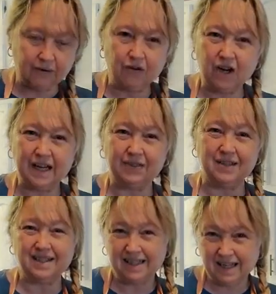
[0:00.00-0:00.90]
I've already got
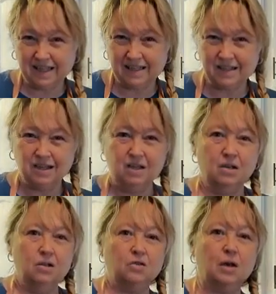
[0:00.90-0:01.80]
the seeds,
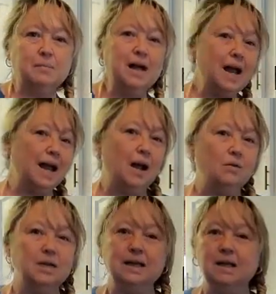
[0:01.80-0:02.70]
so I'm not
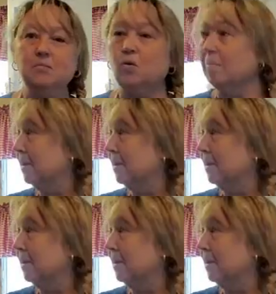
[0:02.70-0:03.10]
out any more